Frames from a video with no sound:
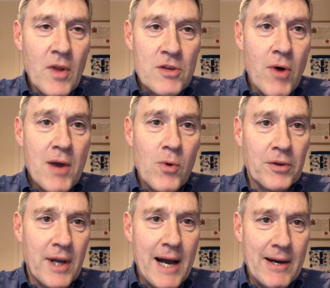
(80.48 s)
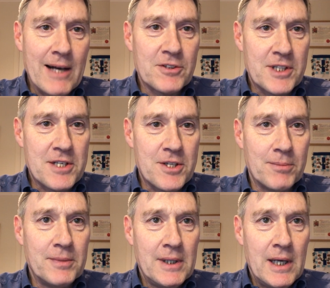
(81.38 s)
So I want our health
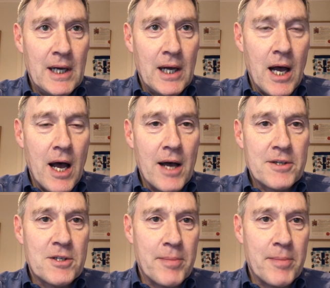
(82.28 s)
system to